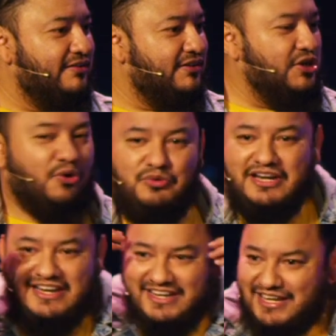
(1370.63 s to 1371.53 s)
You don't
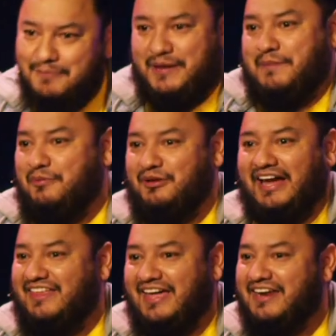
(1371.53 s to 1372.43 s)
need people
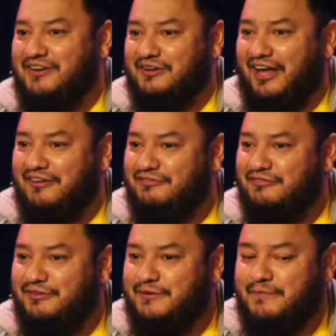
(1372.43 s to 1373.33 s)
like that in your life.
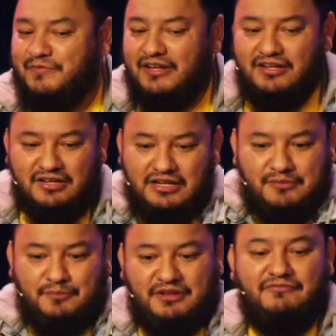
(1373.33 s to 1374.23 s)
Look,
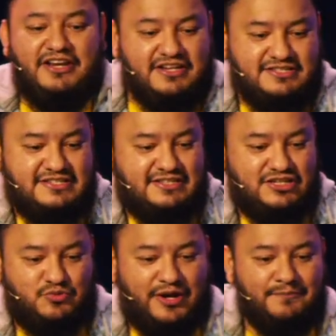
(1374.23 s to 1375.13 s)
Leviticus says it
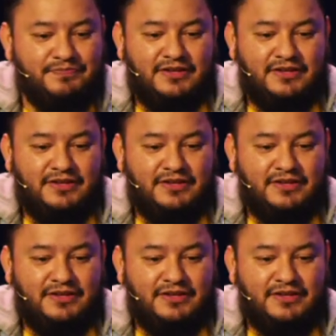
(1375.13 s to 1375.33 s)
this way.